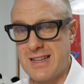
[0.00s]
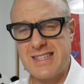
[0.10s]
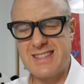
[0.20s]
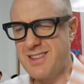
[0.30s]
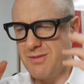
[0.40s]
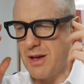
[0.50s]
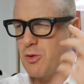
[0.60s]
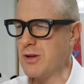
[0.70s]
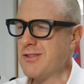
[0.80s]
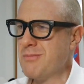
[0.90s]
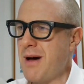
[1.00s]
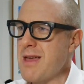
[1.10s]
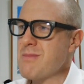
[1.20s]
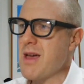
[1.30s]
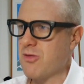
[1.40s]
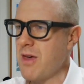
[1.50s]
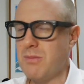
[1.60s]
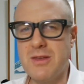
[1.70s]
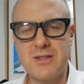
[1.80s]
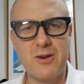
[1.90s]
I did, according to my math,
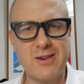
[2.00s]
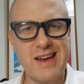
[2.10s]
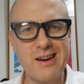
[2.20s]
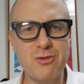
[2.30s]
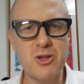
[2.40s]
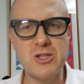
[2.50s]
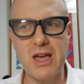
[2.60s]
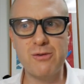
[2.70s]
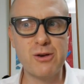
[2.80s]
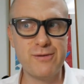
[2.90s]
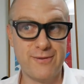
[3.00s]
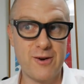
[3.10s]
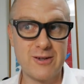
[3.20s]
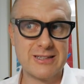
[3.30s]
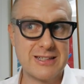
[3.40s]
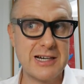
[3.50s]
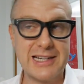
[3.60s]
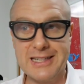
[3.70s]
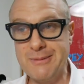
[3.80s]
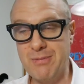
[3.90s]
that means that on average, every foreign
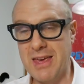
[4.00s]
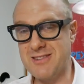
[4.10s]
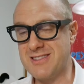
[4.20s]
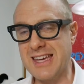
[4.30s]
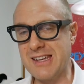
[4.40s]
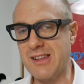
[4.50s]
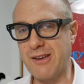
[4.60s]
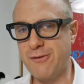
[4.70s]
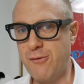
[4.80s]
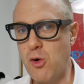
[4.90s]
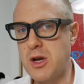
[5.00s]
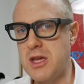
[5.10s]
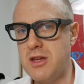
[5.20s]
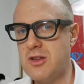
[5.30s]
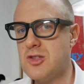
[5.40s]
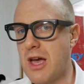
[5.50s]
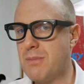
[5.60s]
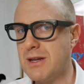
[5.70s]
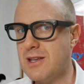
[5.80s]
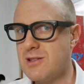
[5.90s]
guy has dated like forty
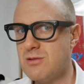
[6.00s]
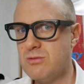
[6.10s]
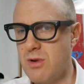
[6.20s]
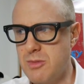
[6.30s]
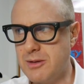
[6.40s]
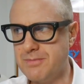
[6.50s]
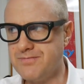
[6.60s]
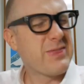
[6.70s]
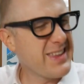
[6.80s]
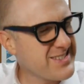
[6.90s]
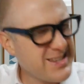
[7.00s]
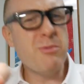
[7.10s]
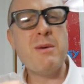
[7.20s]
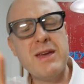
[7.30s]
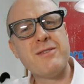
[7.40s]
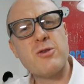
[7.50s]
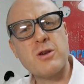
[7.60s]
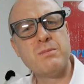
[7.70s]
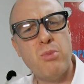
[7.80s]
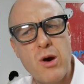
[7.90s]
Japanese women. But then someone made a very
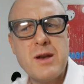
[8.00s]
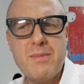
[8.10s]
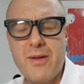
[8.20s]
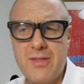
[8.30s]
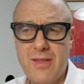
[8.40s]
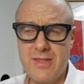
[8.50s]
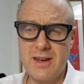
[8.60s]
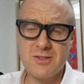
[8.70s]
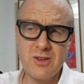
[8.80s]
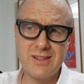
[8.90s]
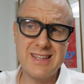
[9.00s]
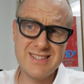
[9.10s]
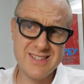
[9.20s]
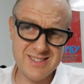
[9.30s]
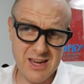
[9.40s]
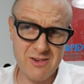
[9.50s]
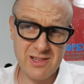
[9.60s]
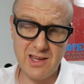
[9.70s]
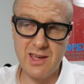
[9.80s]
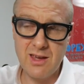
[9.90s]
good point about that, that it's not
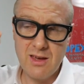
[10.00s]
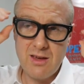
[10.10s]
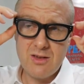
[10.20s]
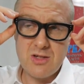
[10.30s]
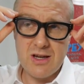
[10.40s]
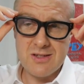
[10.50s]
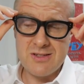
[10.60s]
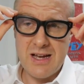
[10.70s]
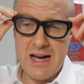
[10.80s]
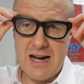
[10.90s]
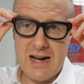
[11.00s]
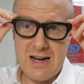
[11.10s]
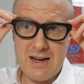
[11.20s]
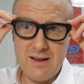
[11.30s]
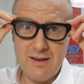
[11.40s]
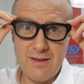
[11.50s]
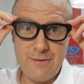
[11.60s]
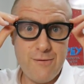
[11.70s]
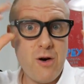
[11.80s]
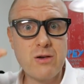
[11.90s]
necessarily just uh, the
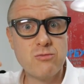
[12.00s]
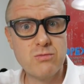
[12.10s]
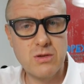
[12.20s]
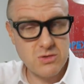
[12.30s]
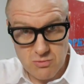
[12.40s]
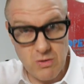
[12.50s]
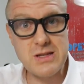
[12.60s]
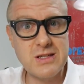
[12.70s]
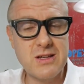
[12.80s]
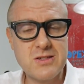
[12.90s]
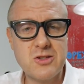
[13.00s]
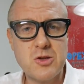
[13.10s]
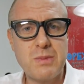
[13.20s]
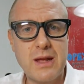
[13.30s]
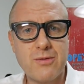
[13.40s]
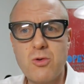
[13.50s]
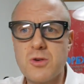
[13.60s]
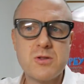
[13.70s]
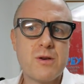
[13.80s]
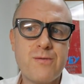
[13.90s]
foreign residents in Japan, of
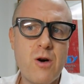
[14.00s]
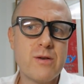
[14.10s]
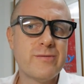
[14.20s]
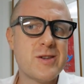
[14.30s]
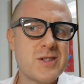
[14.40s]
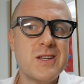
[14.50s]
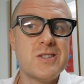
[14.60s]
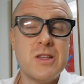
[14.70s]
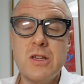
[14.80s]
course. There are foreign visitors,